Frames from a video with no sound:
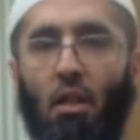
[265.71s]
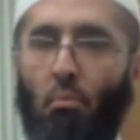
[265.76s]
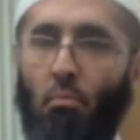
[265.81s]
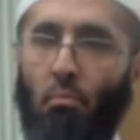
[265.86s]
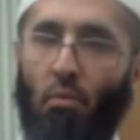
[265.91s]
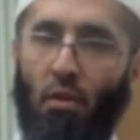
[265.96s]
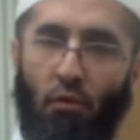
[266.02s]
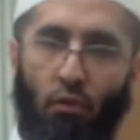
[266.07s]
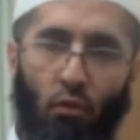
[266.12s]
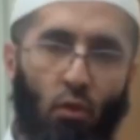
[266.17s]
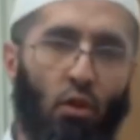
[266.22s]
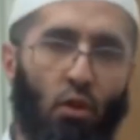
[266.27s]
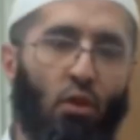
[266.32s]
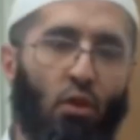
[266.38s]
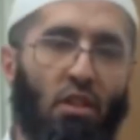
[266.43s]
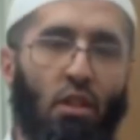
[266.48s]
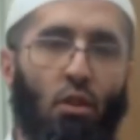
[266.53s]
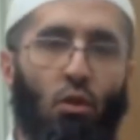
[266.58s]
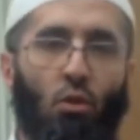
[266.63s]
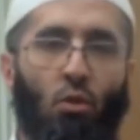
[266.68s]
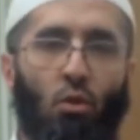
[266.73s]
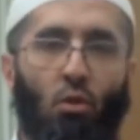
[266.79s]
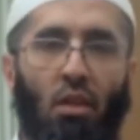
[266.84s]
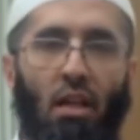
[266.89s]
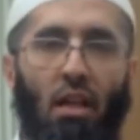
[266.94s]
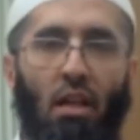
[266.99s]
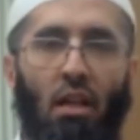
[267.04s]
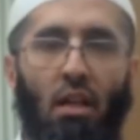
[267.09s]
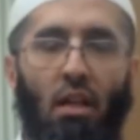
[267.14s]
before using the
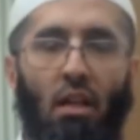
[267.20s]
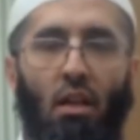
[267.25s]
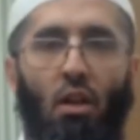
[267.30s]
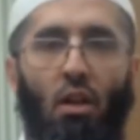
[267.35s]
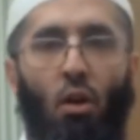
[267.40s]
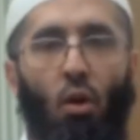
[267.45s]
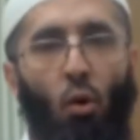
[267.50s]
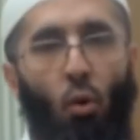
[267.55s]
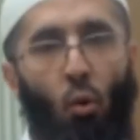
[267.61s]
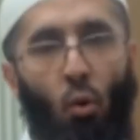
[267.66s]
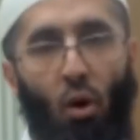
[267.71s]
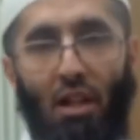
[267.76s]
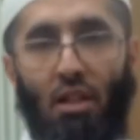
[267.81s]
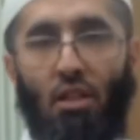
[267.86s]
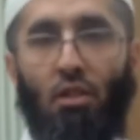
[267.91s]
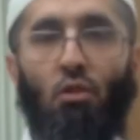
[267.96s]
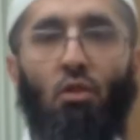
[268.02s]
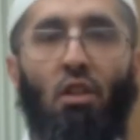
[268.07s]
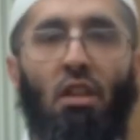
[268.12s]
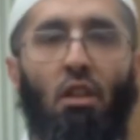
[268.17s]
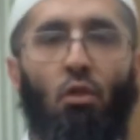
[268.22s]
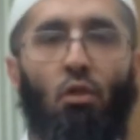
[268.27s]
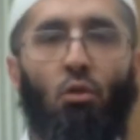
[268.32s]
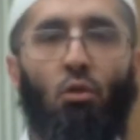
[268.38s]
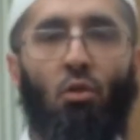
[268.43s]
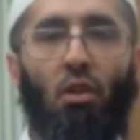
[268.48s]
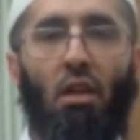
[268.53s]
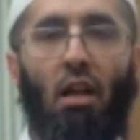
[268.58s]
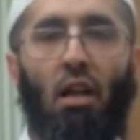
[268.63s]
toilet, whilst using the
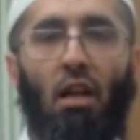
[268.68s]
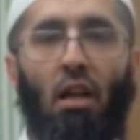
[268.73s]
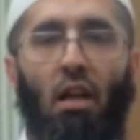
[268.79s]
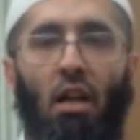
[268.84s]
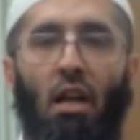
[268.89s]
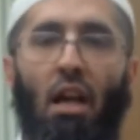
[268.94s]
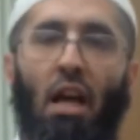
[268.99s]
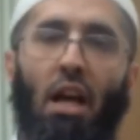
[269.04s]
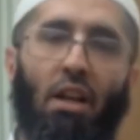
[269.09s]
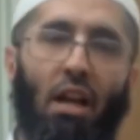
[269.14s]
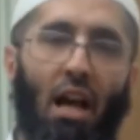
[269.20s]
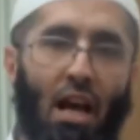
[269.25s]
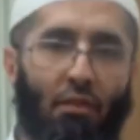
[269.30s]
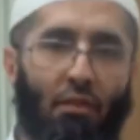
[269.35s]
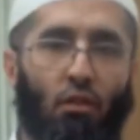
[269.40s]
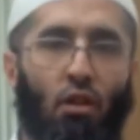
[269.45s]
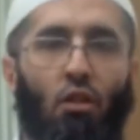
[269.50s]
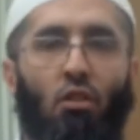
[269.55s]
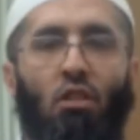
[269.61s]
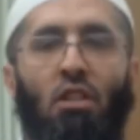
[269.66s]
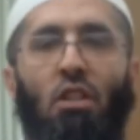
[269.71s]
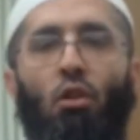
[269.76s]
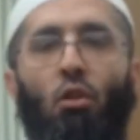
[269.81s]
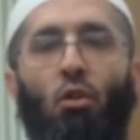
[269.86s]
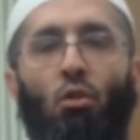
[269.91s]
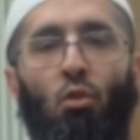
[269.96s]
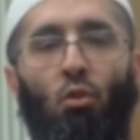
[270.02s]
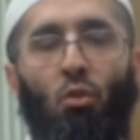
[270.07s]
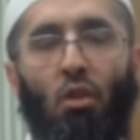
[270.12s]
toilet, and after using
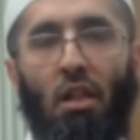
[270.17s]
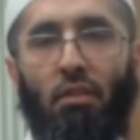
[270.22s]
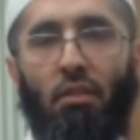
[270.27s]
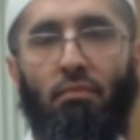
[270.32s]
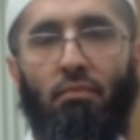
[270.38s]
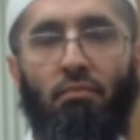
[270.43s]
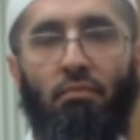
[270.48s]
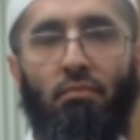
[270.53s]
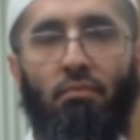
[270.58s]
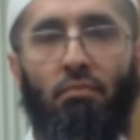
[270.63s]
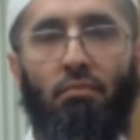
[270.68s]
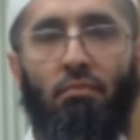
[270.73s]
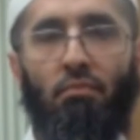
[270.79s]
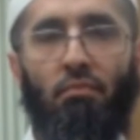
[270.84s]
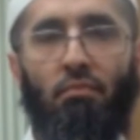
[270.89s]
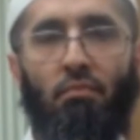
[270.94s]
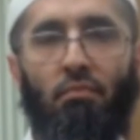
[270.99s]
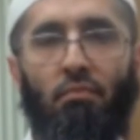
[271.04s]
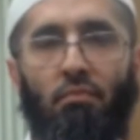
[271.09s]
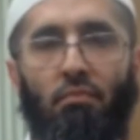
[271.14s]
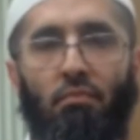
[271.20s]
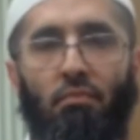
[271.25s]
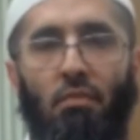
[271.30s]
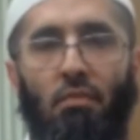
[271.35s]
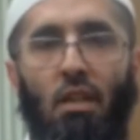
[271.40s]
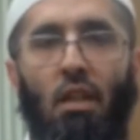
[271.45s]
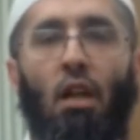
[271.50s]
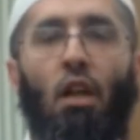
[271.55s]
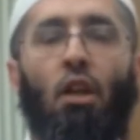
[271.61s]
the toilet.
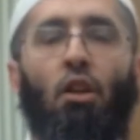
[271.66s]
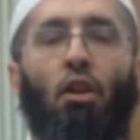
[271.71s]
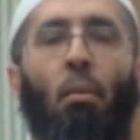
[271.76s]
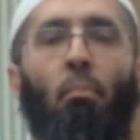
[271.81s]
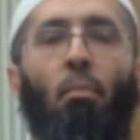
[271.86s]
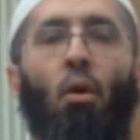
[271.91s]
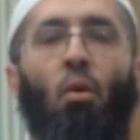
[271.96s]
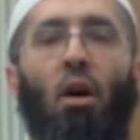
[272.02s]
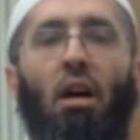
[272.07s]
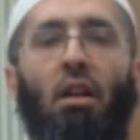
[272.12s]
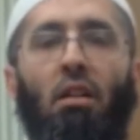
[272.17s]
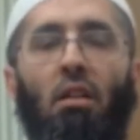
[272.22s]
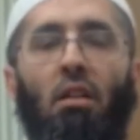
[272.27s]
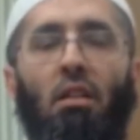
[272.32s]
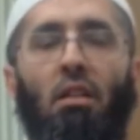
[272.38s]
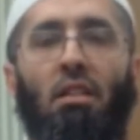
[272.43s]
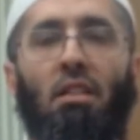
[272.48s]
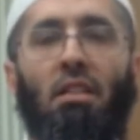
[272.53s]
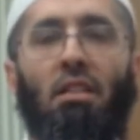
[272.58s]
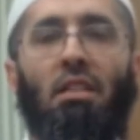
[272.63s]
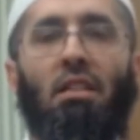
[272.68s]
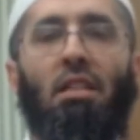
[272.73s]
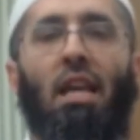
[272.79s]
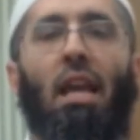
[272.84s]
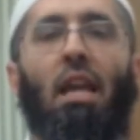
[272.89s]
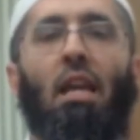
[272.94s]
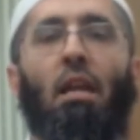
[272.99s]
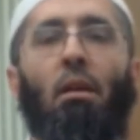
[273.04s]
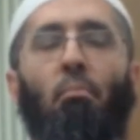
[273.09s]
Number 1,
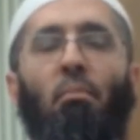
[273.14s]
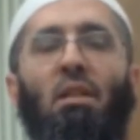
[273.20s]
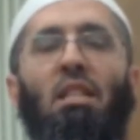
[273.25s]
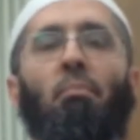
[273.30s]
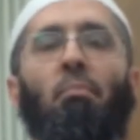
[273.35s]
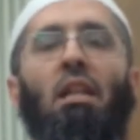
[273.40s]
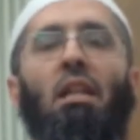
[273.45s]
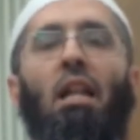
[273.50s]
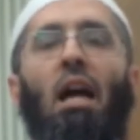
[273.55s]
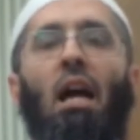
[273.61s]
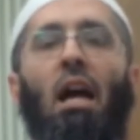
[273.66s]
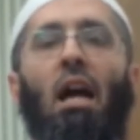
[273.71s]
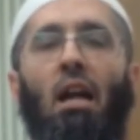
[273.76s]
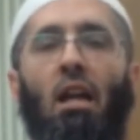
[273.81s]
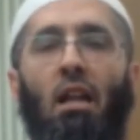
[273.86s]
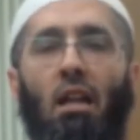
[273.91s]
say Bismillah.